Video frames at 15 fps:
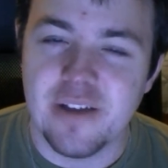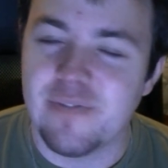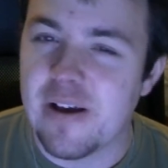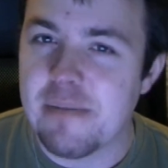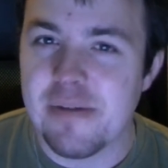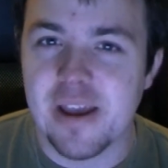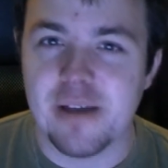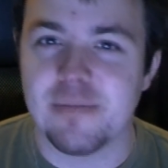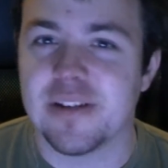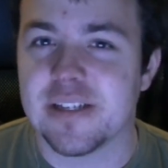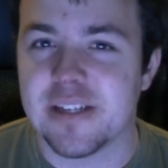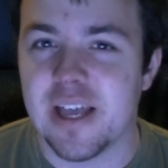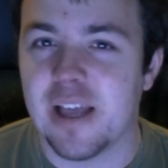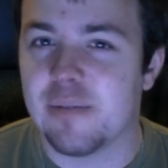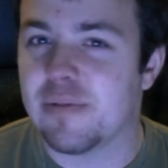If I make a
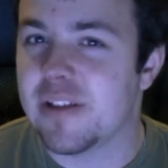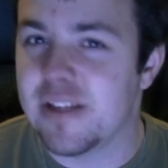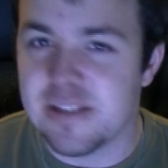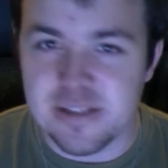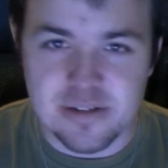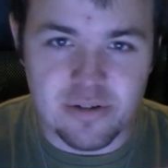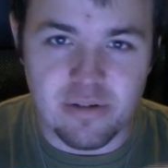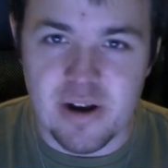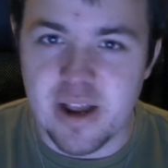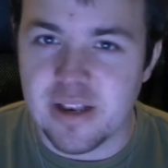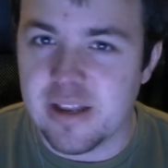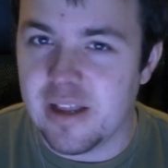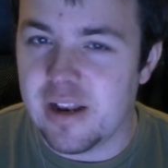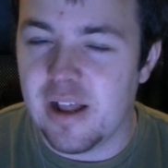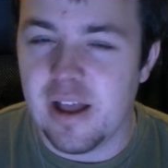mistake, please
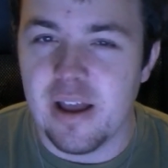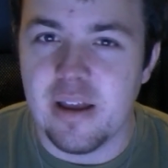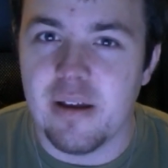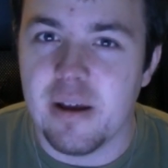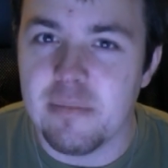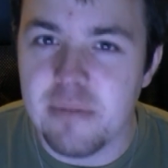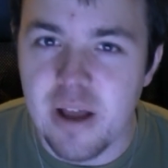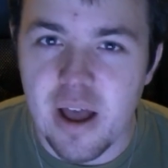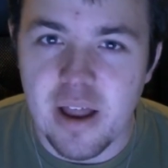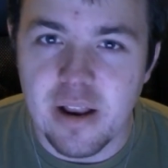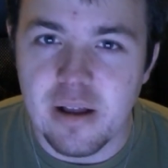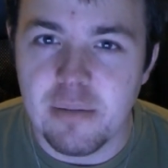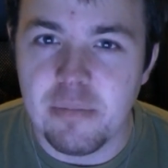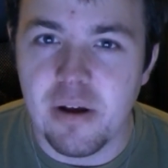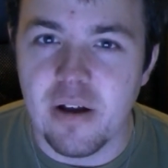correct it. I am not
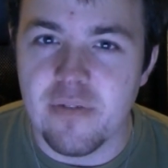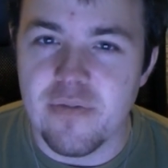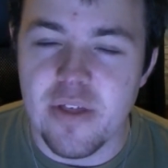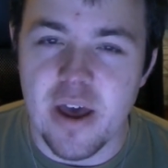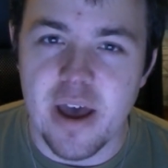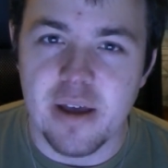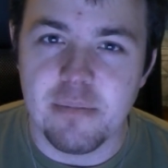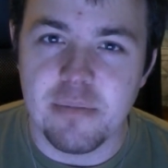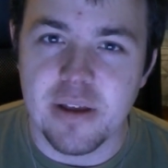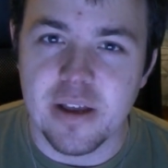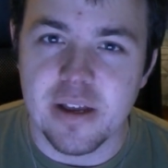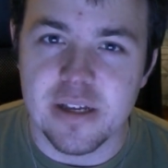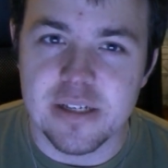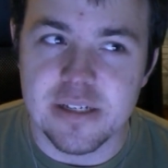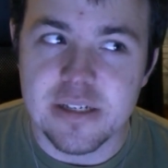above that
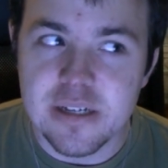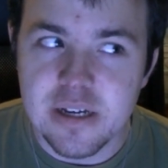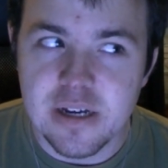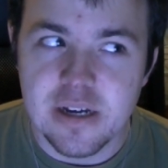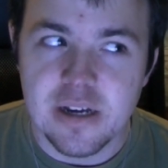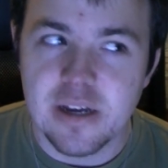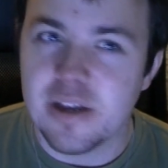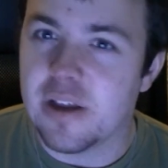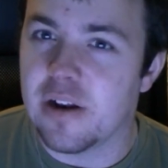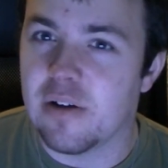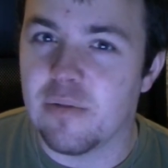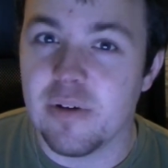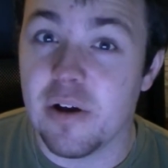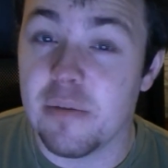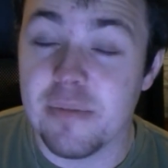because, you
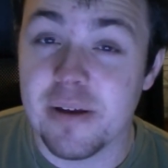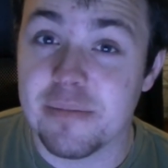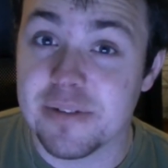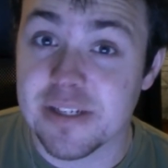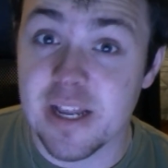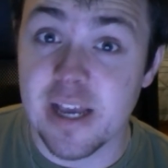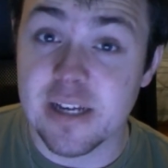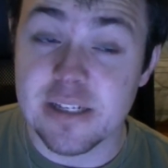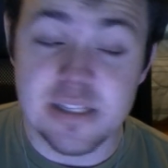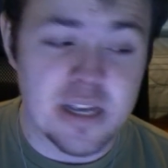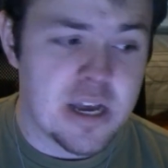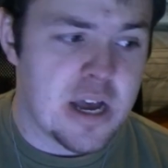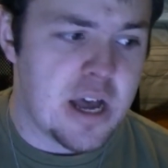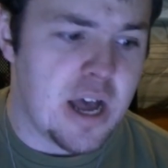know, we all make mistakes.